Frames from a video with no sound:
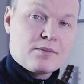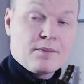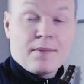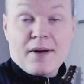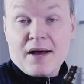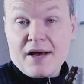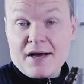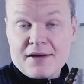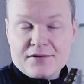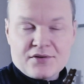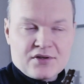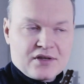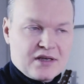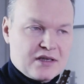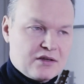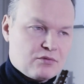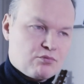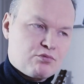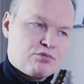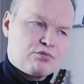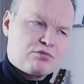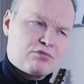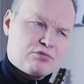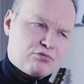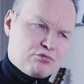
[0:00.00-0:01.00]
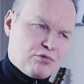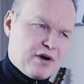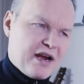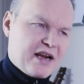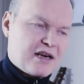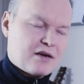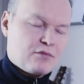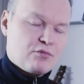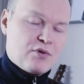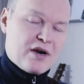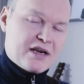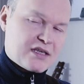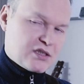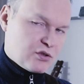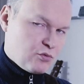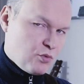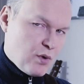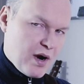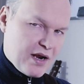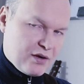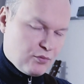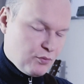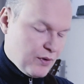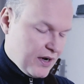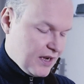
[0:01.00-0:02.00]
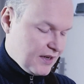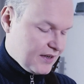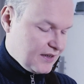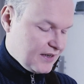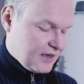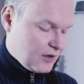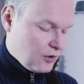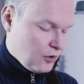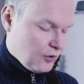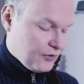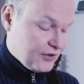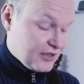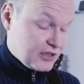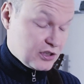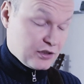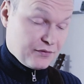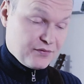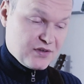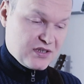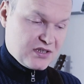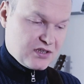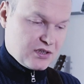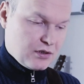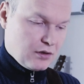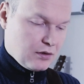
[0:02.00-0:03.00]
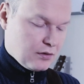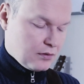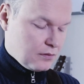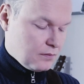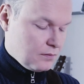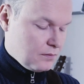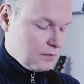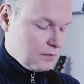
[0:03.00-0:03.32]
but it works quite well in the context of this song,